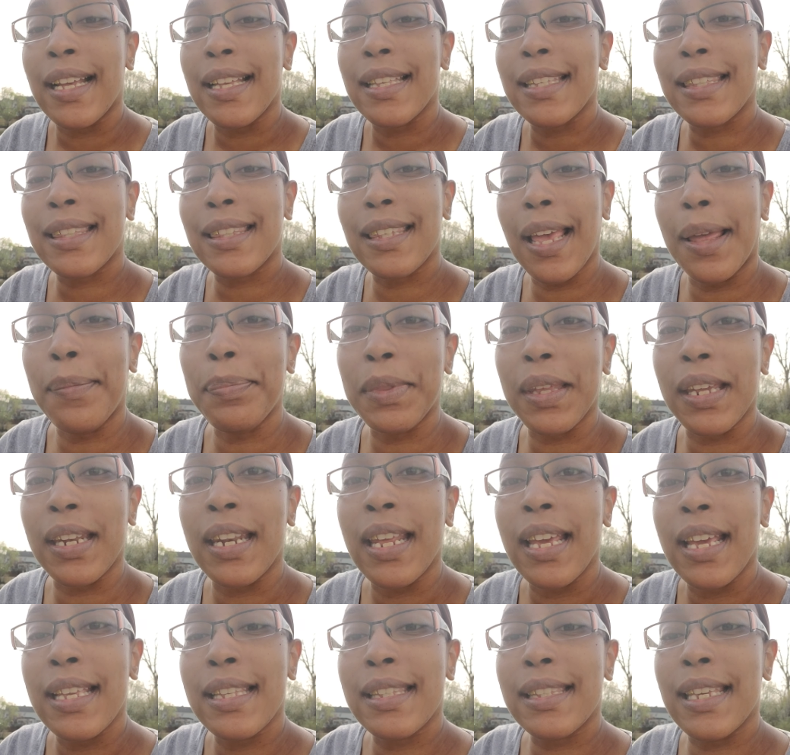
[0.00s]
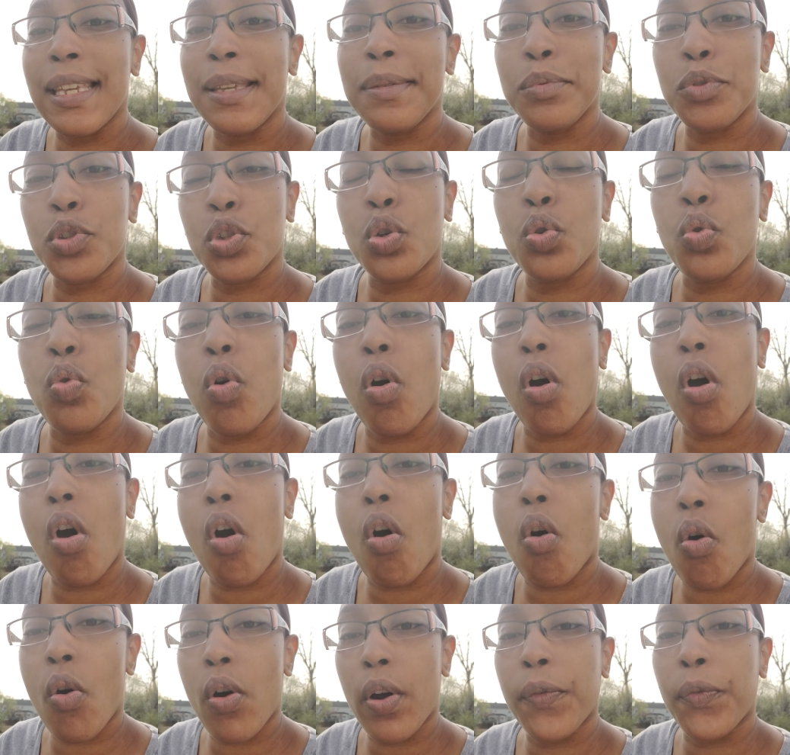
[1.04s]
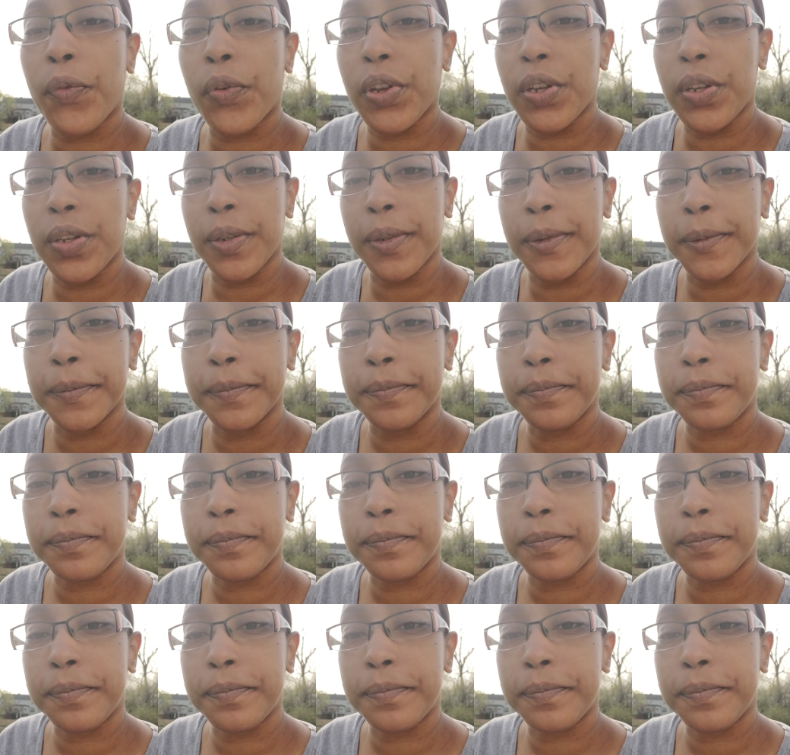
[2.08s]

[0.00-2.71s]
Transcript: something seems too hard for you.